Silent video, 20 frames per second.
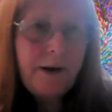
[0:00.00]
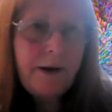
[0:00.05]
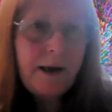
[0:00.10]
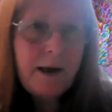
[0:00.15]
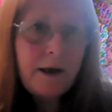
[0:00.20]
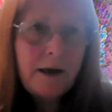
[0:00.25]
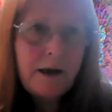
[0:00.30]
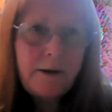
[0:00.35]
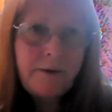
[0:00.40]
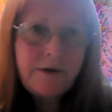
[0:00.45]

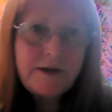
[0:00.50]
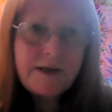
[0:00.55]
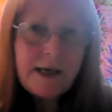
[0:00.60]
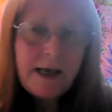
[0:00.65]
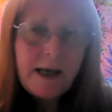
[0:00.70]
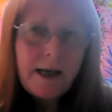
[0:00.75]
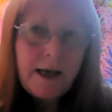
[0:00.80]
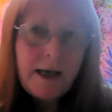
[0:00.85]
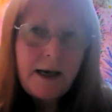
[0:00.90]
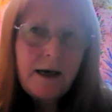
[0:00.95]
And
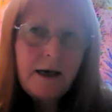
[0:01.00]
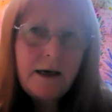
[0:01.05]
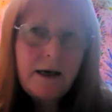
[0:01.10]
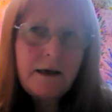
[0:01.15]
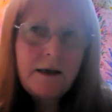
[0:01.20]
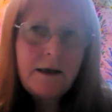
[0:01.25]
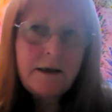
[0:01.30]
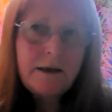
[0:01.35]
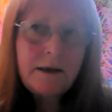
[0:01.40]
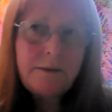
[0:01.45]

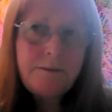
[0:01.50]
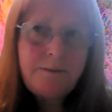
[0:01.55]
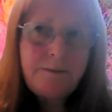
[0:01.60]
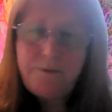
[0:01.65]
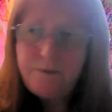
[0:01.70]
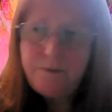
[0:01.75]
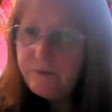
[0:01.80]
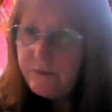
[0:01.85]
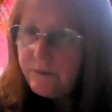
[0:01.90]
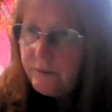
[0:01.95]
I
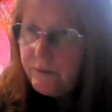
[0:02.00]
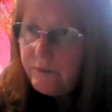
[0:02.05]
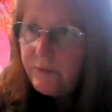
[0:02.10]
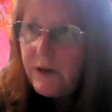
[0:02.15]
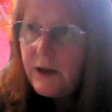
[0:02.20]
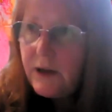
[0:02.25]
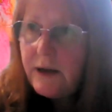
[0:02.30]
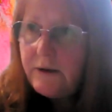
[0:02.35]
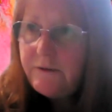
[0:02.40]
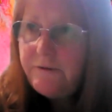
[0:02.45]

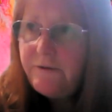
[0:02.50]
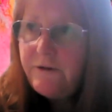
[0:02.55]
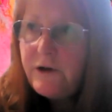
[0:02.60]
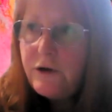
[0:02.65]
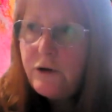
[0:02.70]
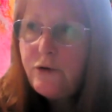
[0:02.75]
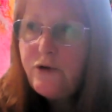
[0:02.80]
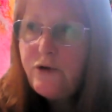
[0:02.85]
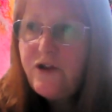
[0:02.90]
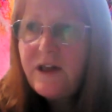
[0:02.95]

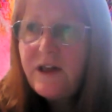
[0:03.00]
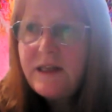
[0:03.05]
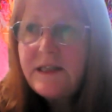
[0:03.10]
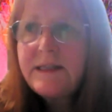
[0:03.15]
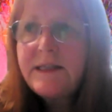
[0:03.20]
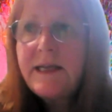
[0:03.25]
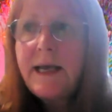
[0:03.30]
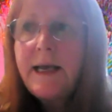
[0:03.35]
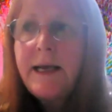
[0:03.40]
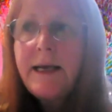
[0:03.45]
feel
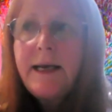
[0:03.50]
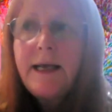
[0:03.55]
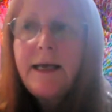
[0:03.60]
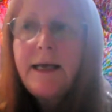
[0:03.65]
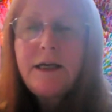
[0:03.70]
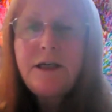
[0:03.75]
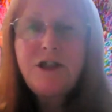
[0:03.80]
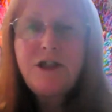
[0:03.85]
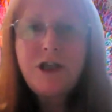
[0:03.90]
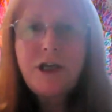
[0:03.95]
this day and
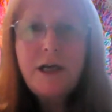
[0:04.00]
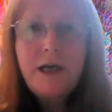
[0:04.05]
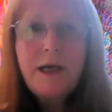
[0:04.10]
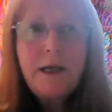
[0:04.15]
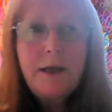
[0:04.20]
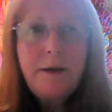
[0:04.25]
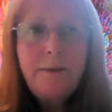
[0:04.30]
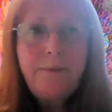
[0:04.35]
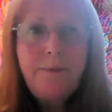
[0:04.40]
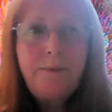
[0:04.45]
age,
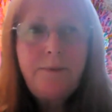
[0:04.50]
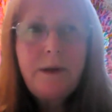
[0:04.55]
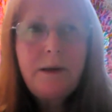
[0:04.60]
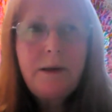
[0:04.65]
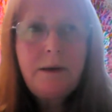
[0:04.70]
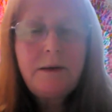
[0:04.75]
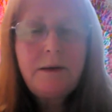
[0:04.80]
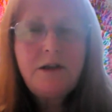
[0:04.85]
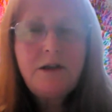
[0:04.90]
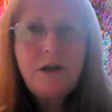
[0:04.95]

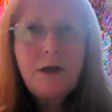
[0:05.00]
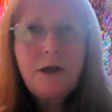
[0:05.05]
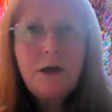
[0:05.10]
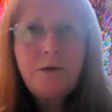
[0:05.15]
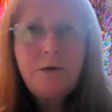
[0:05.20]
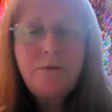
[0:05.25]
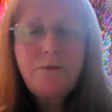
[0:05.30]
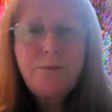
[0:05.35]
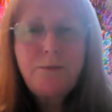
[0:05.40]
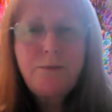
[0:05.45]
you
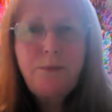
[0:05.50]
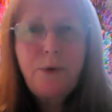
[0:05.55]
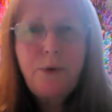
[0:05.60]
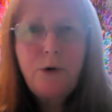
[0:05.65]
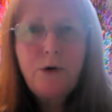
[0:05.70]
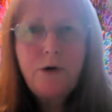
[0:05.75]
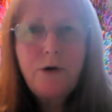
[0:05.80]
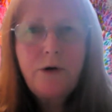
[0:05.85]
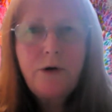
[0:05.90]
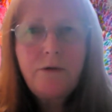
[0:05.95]
know,
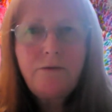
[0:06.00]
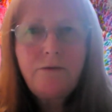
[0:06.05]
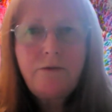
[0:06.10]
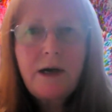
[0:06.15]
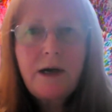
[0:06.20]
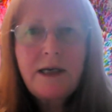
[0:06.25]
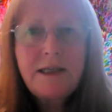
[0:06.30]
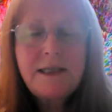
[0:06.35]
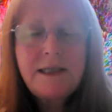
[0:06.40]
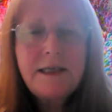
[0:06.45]
book
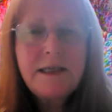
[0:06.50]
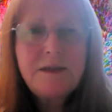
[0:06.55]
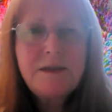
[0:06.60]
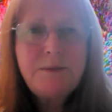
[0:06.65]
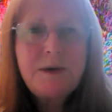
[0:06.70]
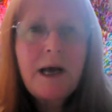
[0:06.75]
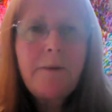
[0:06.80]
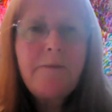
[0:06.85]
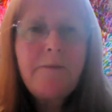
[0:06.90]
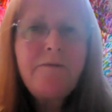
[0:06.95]
writing has
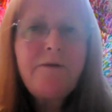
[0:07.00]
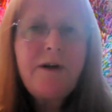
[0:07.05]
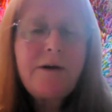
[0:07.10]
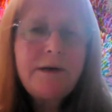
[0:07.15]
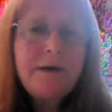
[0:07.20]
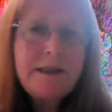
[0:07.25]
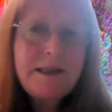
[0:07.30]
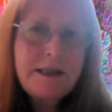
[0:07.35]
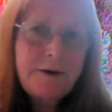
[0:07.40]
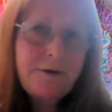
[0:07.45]
become
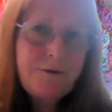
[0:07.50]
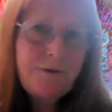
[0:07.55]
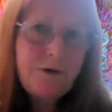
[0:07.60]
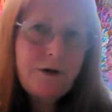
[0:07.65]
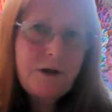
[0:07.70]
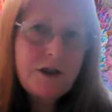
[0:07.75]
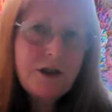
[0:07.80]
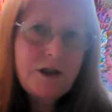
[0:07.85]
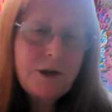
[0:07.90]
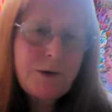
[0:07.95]
very
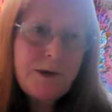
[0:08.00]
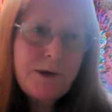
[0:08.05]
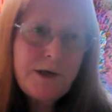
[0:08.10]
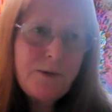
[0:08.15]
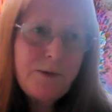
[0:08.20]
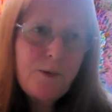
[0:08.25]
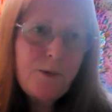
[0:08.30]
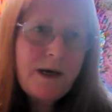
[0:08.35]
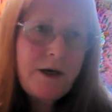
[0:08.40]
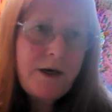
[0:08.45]
different.
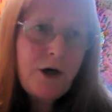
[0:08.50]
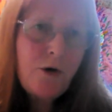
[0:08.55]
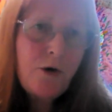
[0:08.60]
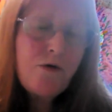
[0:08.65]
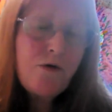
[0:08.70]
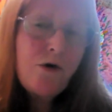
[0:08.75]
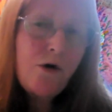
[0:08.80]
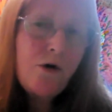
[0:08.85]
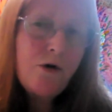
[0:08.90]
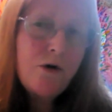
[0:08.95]
We're no
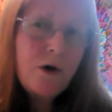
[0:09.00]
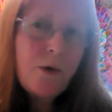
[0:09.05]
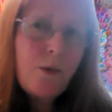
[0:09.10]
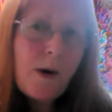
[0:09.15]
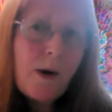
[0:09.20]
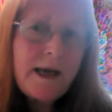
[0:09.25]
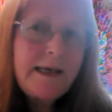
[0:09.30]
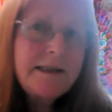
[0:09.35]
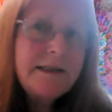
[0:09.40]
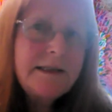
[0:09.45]
longer
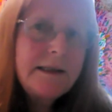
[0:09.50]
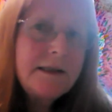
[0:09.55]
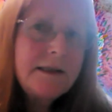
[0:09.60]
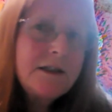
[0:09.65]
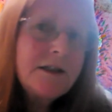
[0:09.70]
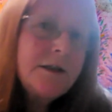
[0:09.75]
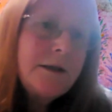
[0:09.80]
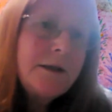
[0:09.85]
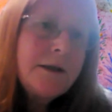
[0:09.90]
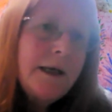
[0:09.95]
waiting
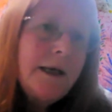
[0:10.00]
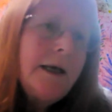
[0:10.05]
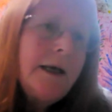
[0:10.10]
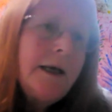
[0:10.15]
to,